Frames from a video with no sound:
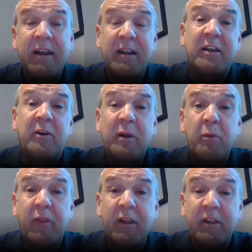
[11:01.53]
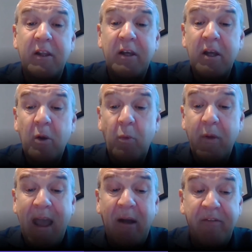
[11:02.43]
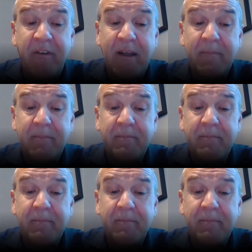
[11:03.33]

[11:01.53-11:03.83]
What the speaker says: disagree with us without fear.